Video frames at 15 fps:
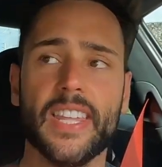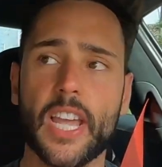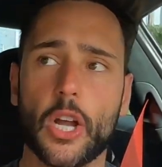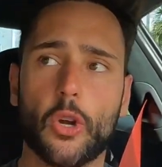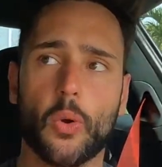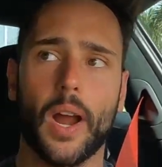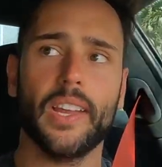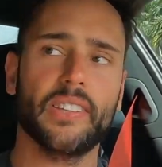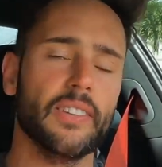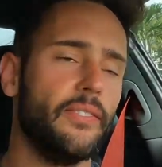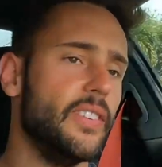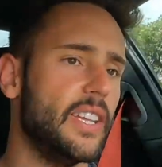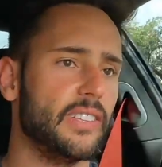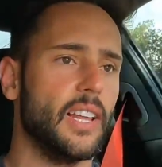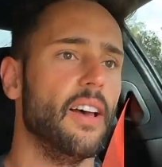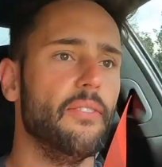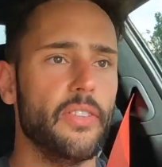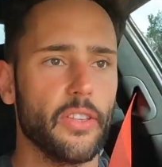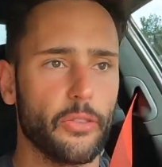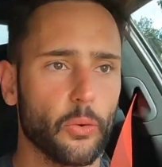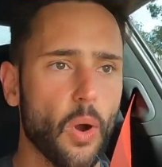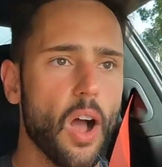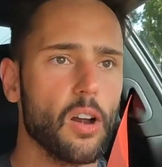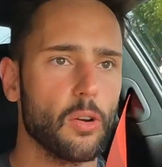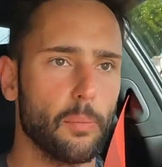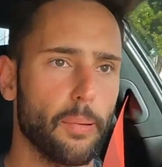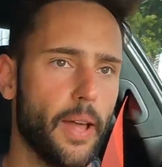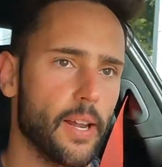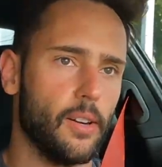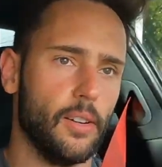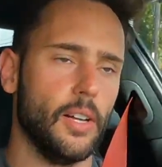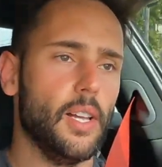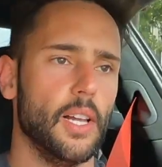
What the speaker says: the aggressiveness of the throttle pedal.